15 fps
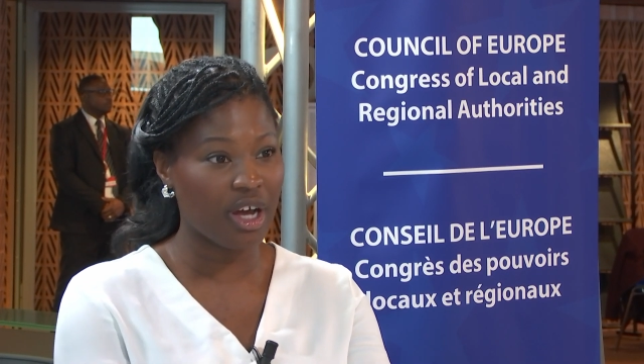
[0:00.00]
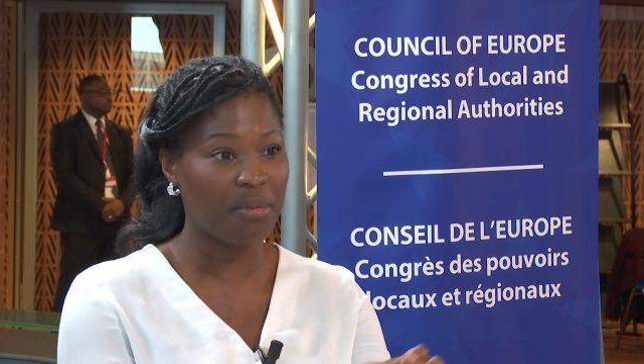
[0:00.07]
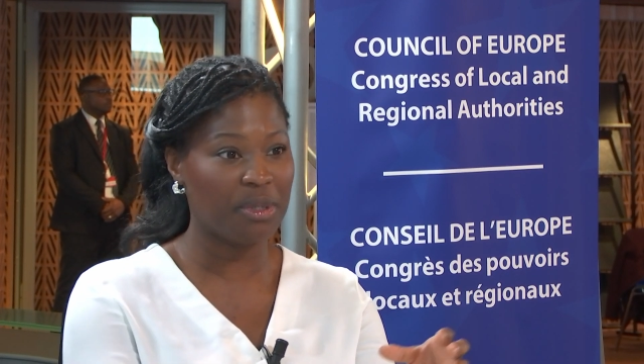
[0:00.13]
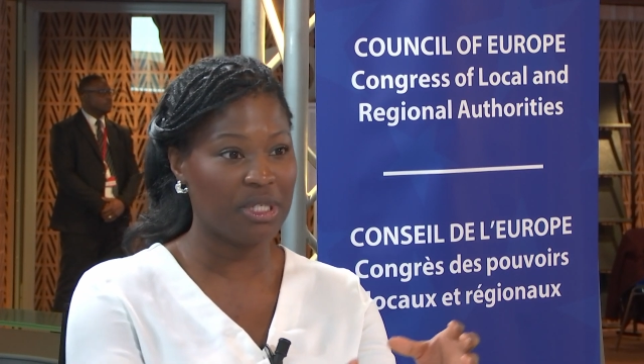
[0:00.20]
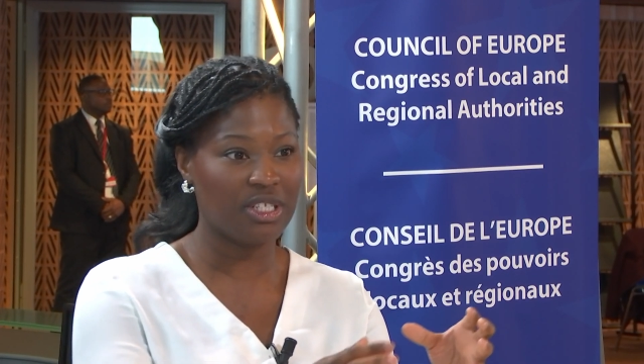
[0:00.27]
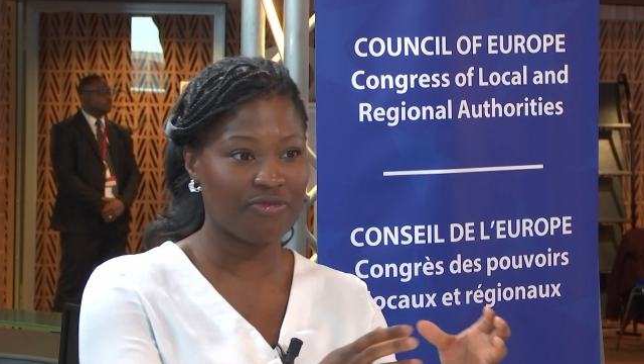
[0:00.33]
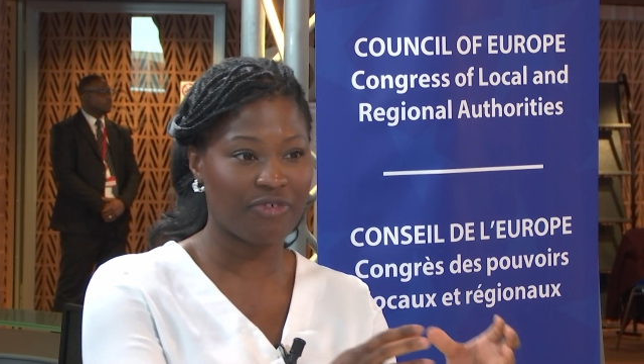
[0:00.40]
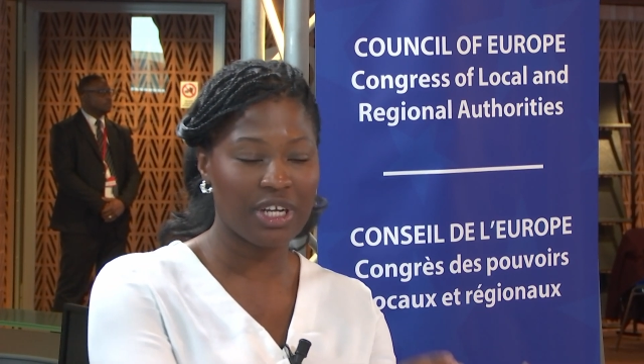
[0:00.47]

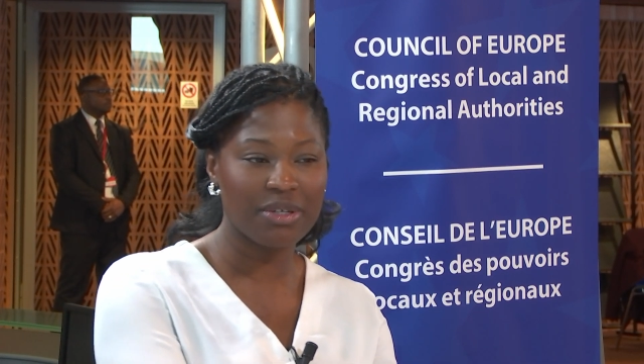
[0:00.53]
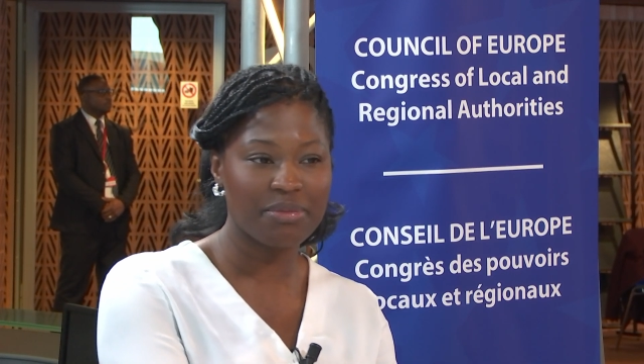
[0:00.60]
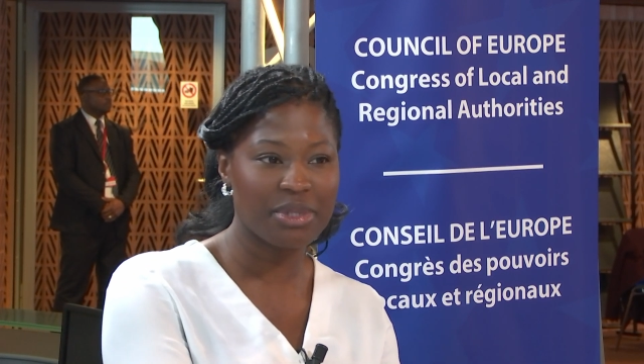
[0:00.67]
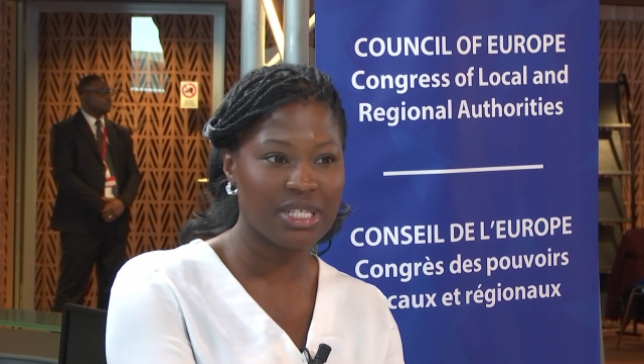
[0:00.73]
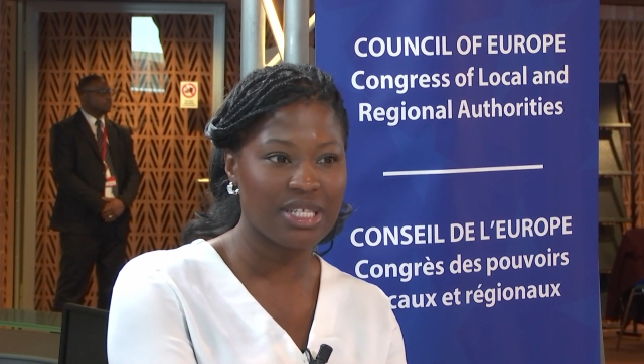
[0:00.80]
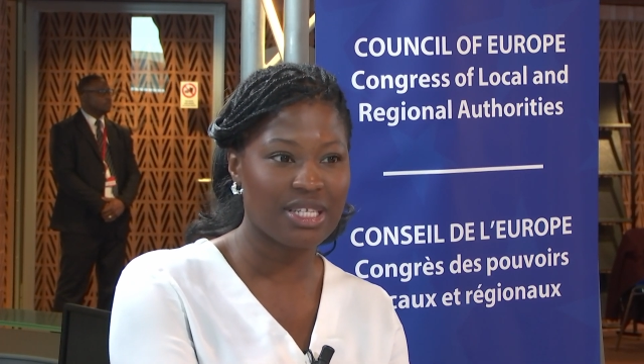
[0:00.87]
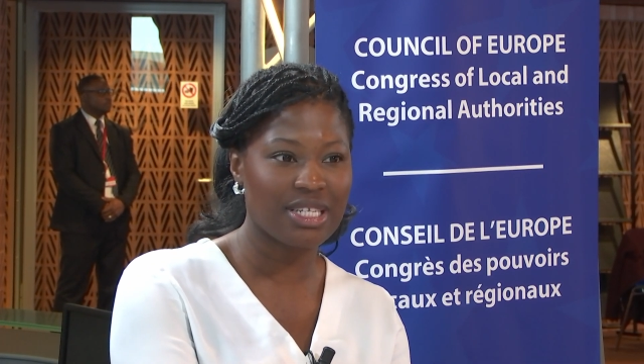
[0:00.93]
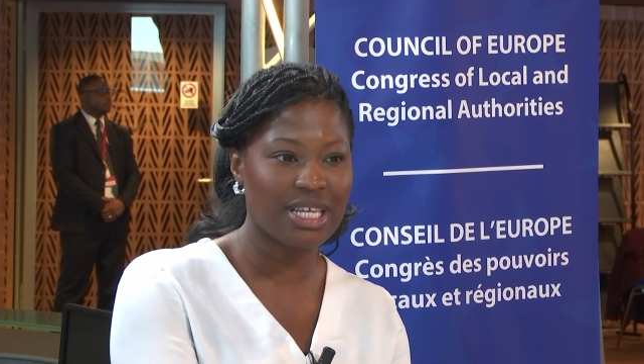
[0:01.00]
urban
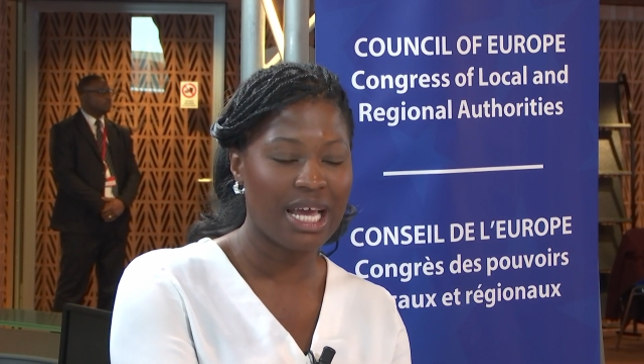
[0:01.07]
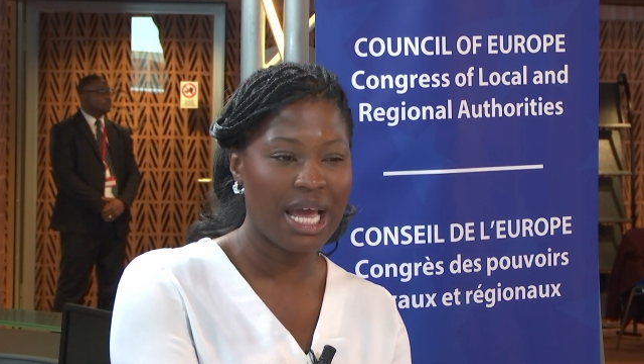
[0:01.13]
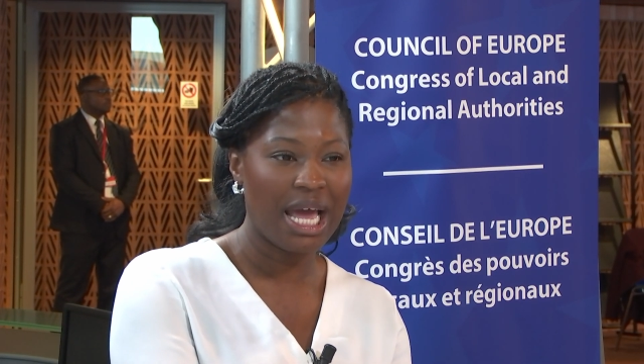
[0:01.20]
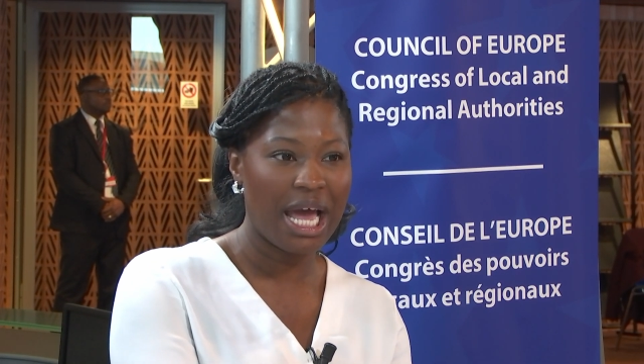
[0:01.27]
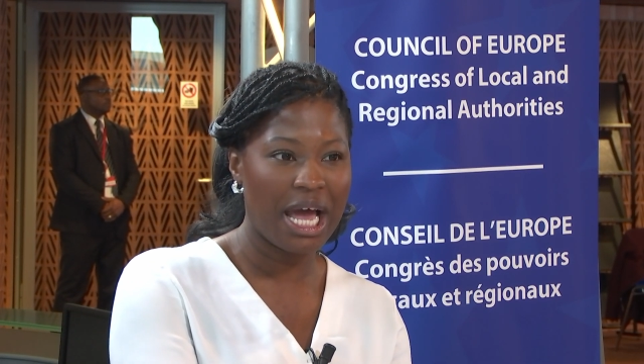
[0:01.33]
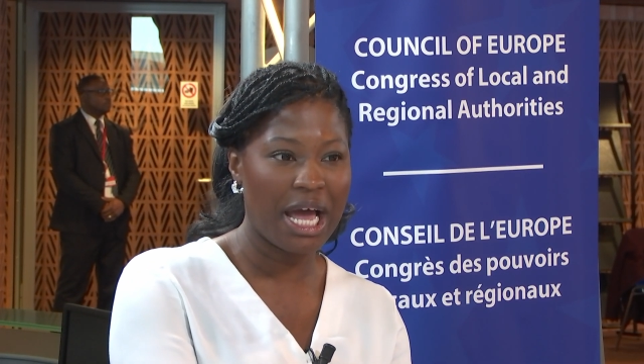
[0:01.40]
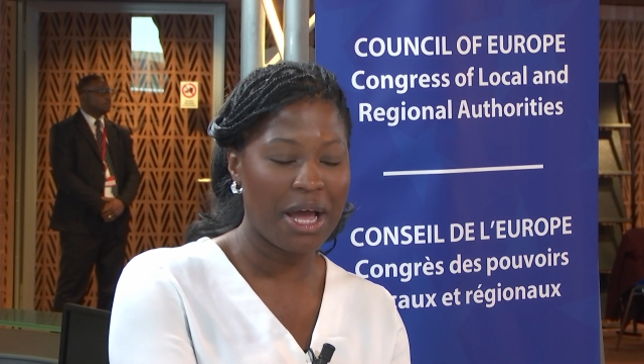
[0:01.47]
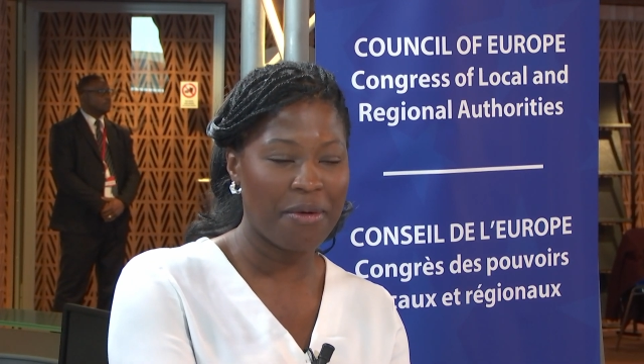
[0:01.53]
developments,
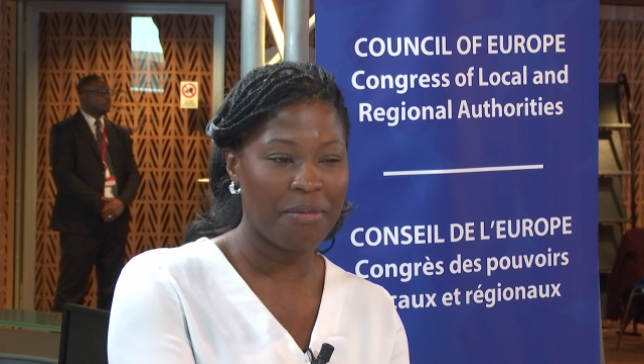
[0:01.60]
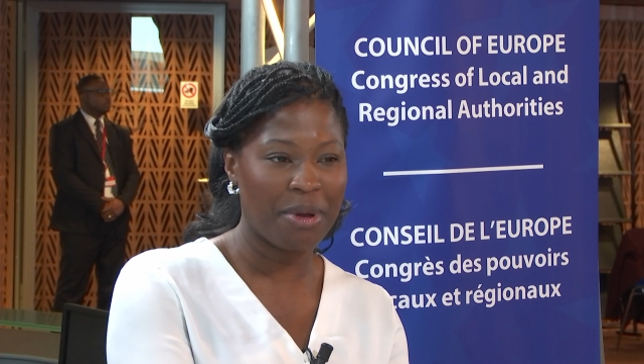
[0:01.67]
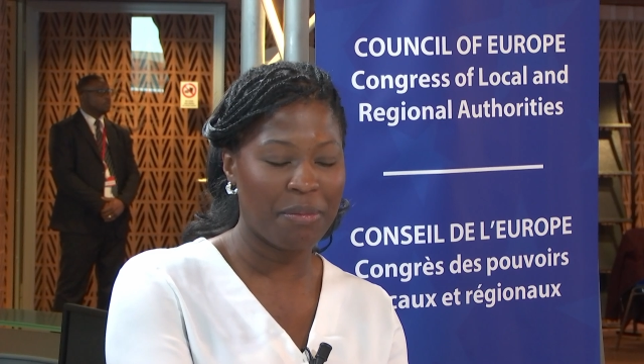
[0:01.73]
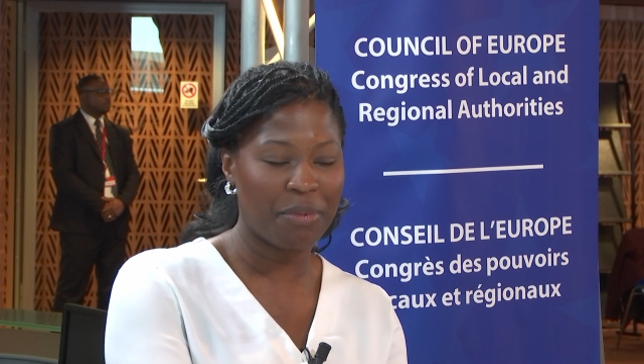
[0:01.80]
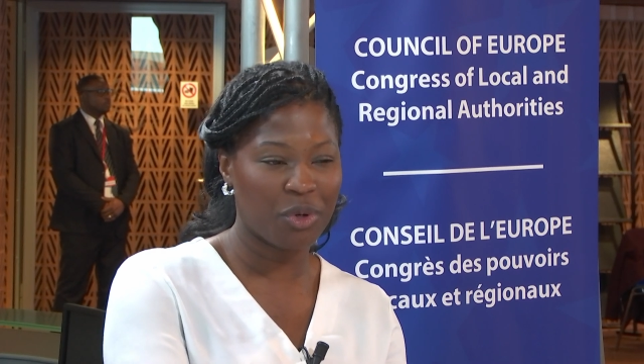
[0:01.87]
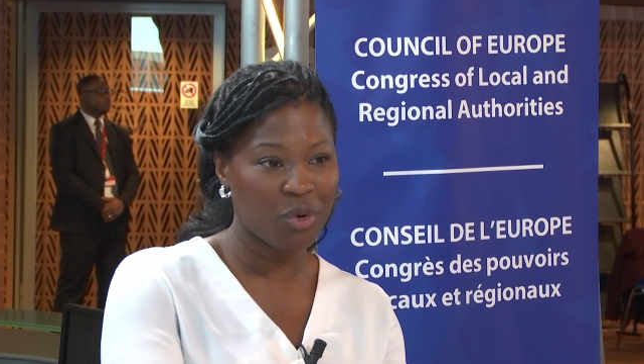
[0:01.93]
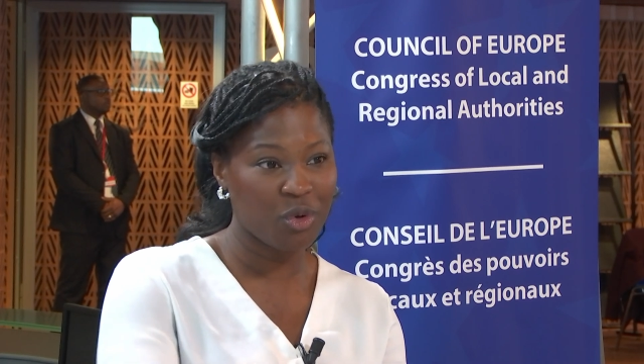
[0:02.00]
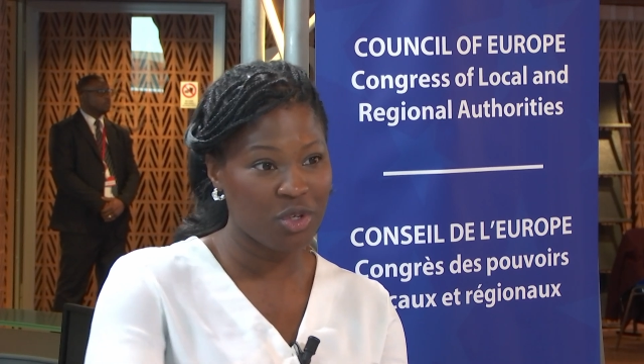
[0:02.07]

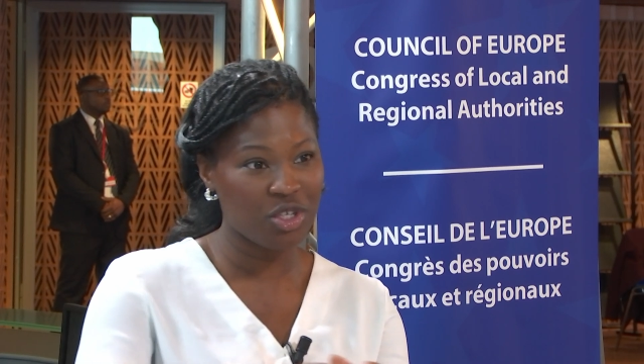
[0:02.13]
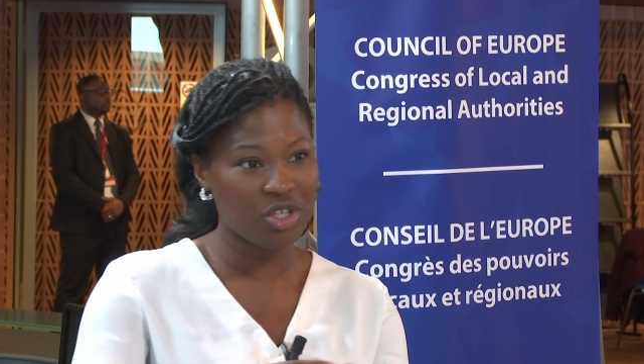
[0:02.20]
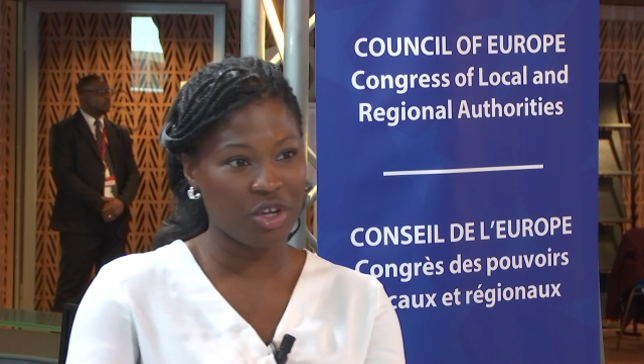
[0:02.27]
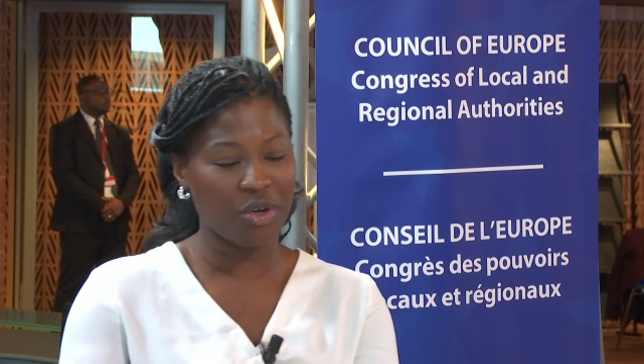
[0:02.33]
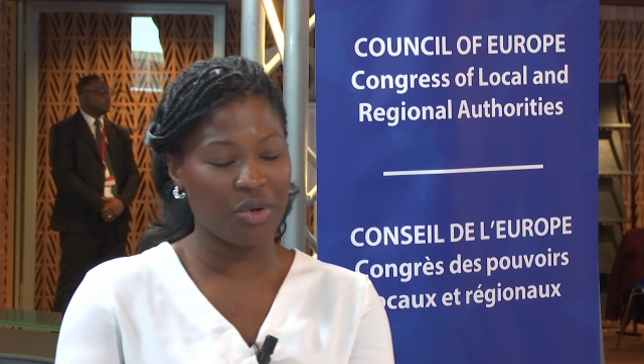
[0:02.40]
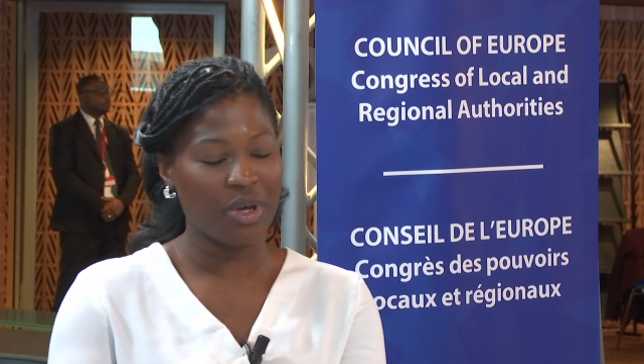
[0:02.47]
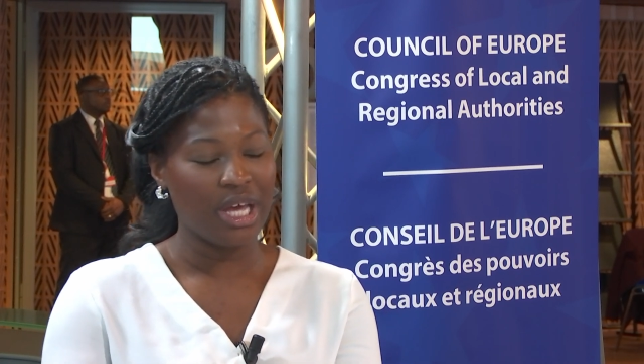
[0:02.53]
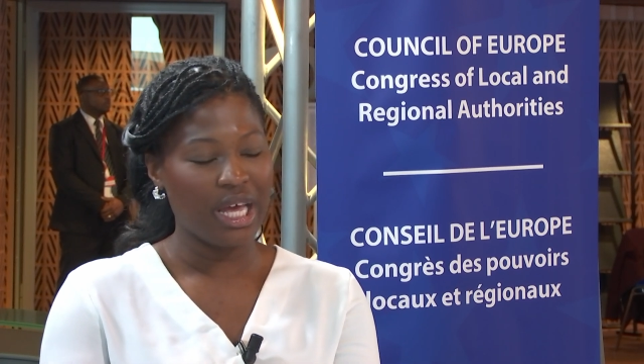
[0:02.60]
but
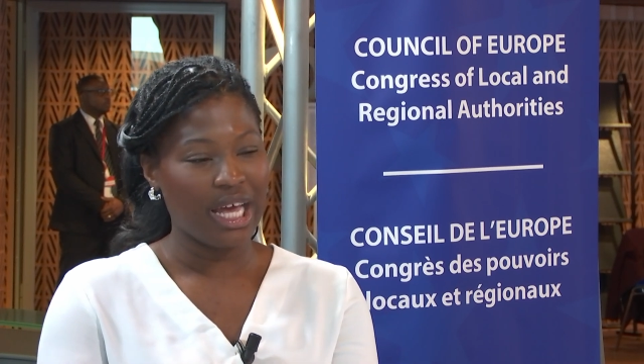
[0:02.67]
also